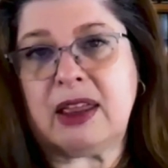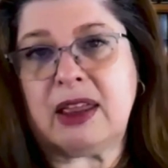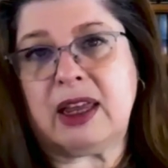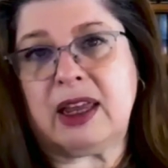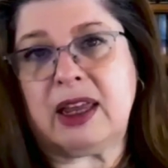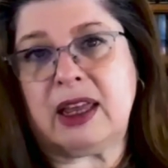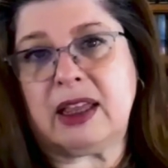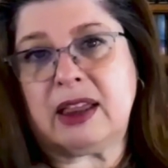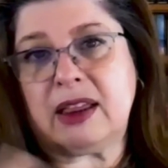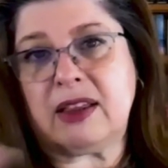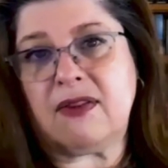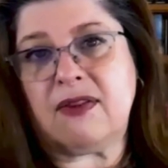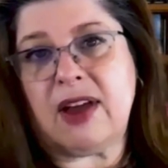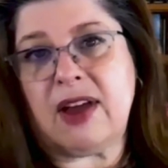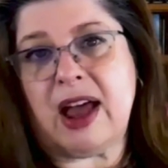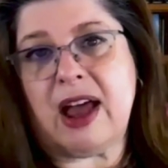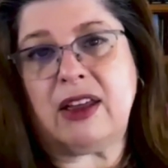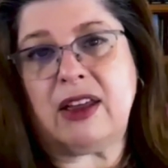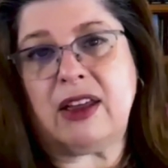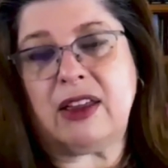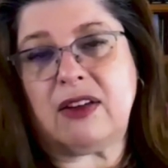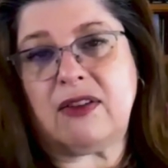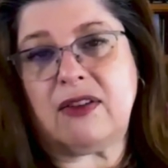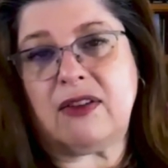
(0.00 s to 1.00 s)
They get
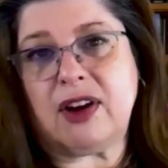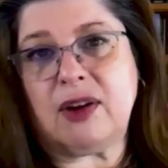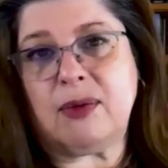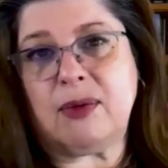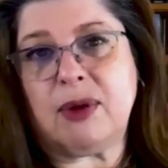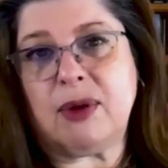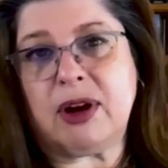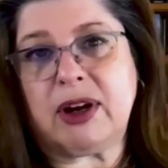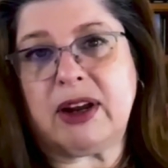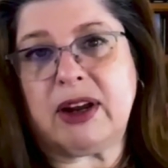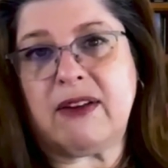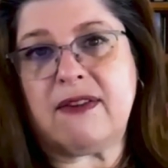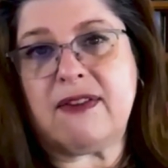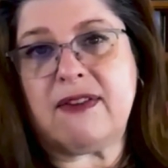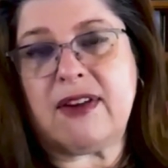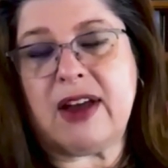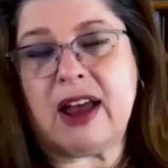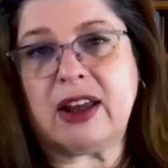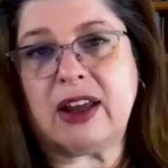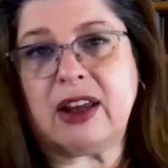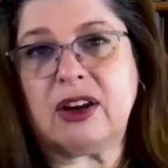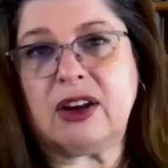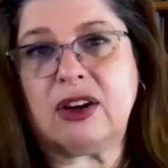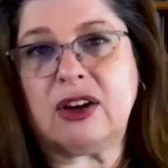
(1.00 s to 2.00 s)
the fair market
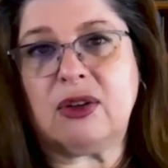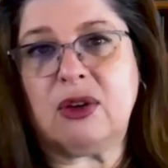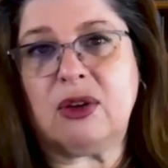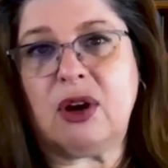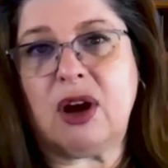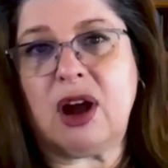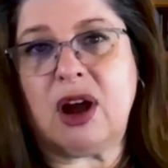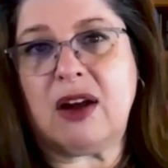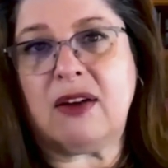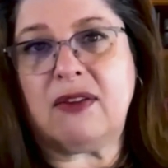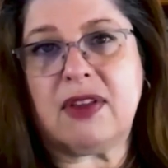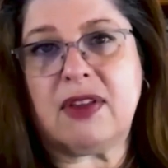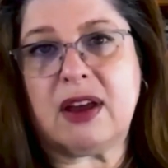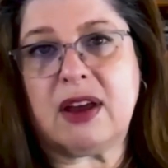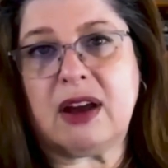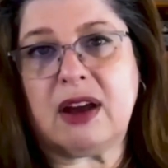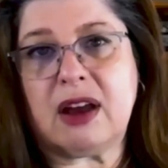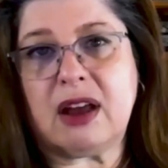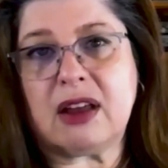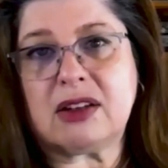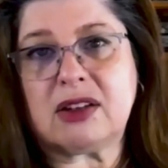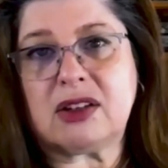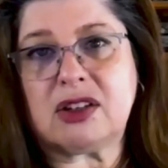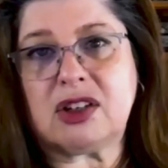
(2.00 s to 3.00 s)
value of
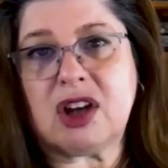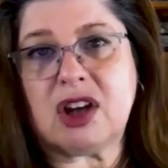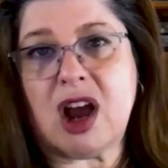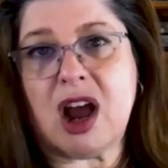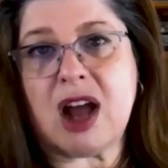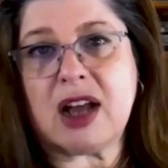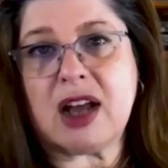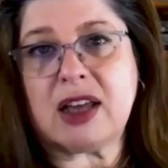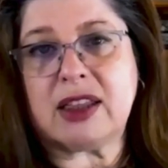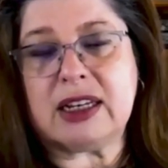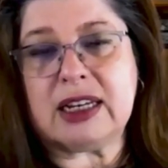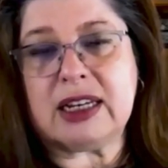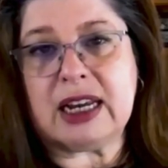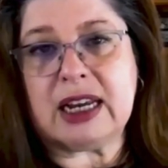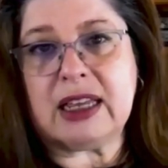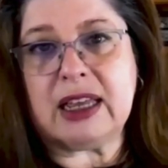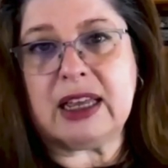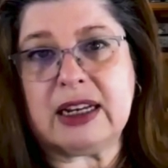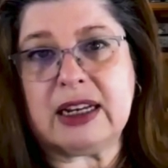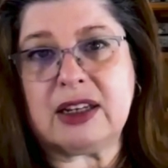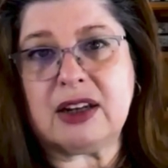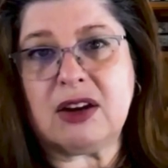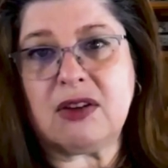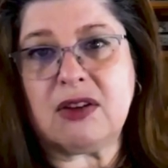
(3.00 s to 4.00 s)
the stock the
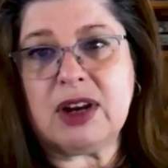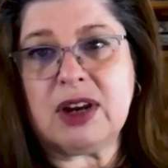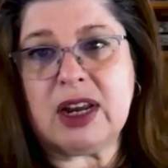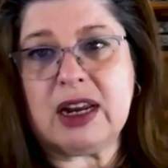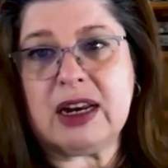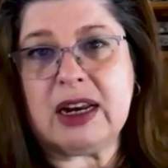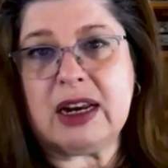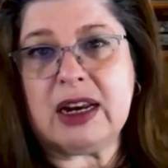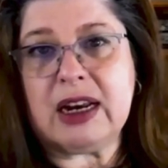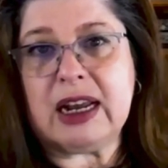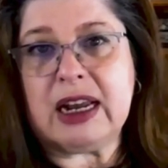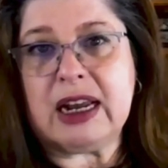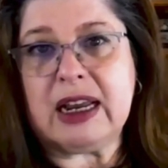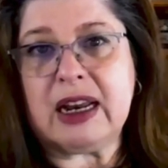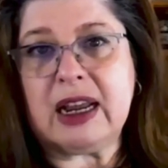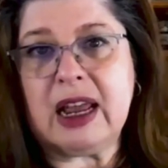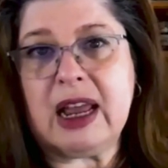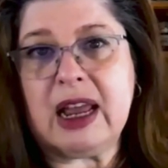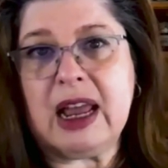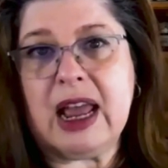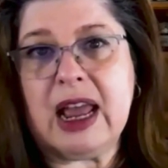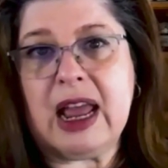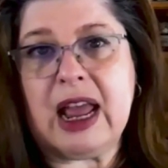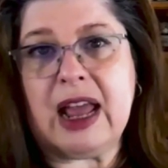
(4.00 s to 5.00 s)
they donated
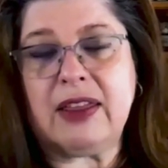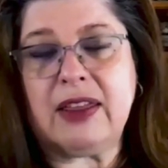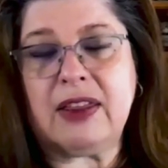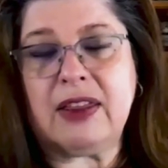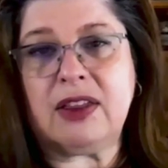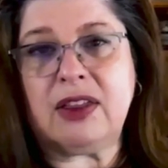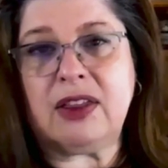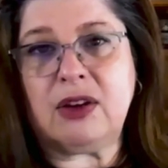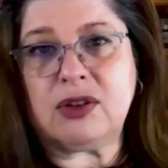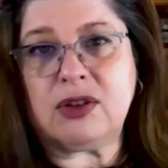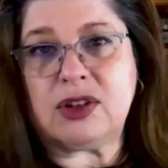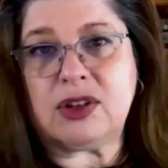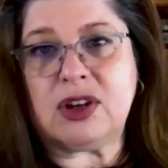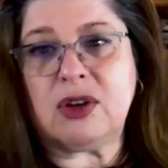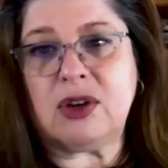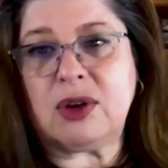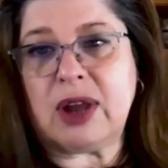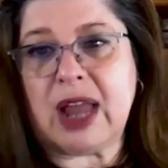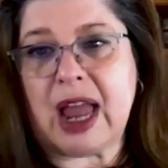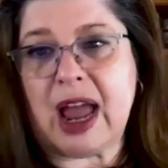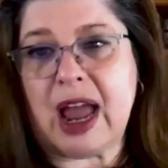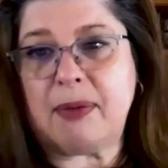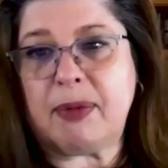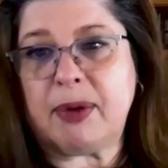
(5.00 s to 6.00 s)
it, and then there's
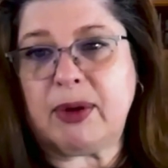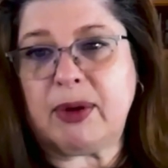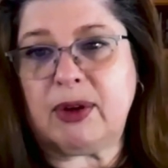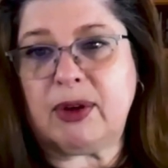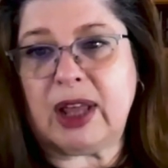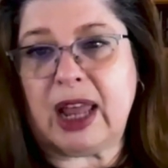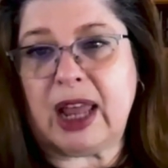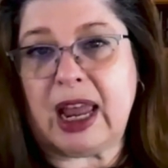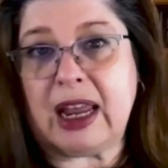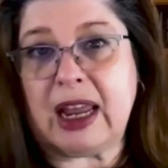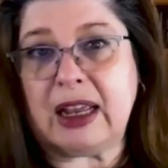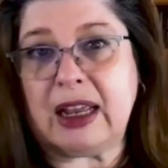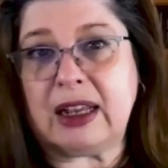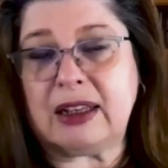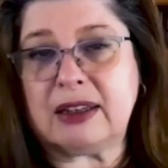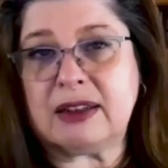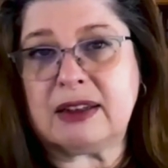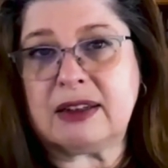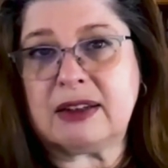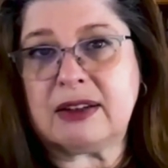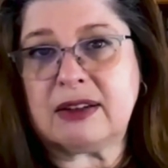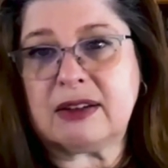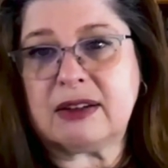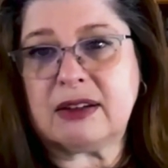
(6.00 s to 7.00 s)
no capital
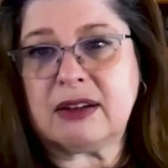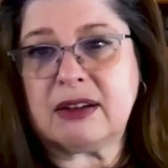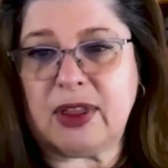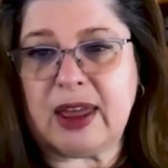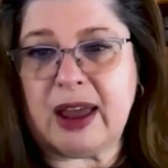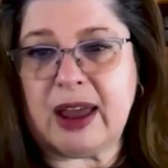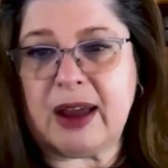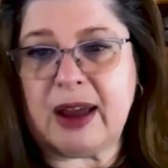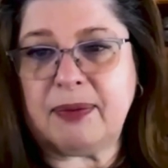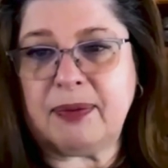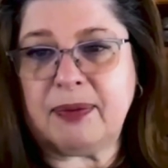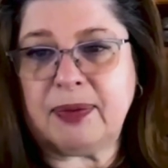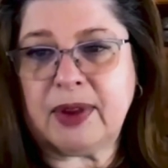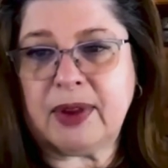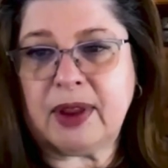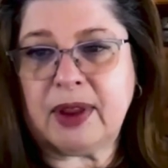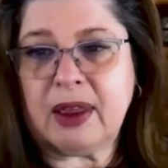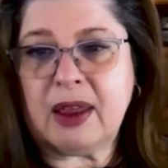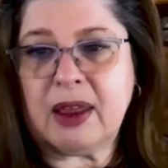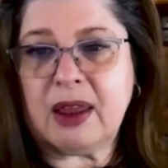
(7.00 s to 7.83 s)
gains for them.